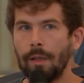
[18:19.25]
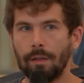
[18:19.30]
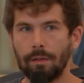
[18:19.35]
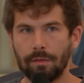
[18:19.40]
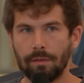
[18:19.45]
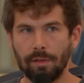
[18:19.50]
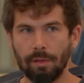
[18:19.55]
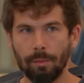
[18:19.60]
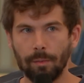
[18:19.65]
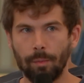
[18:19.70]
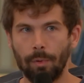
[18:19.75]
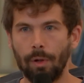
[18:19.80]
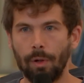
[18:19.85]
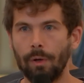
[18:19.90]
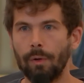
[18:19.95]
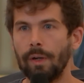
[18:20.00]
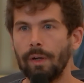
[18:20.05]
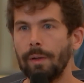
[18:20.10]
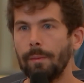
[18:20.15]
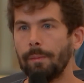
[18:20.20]
Still
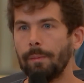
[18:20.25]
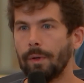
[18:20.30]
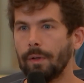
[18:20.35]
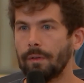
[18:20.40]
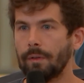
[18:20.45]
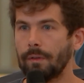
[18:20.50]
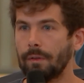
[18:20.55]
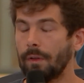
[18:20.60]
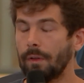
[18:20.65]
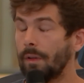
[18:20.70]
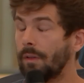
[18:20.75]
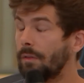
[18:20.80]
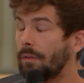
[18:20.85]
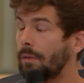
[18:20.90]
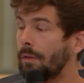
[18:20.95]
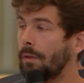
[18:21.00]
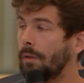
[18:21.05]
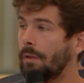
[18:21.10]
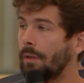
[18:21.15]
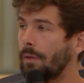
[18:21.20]
blurry, but
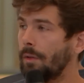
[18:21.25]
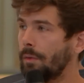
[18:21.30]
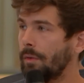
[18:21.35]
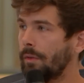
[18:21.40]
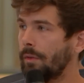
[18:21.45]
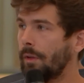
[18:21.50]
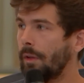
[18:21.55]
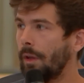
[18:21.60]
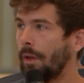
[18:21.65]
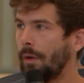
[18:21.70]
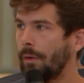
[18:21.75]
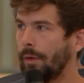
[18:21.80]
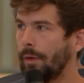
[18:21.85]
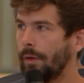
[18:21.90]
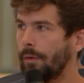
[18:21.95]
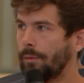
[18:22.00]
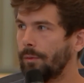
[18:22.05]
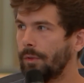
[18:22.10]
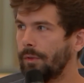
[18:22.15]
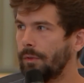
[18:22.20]
it's an interesting area
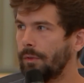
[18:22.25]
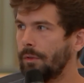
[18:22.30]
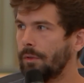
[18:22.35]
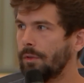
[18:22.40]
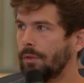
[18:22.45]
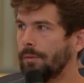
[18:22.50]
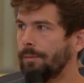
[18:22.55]
of research.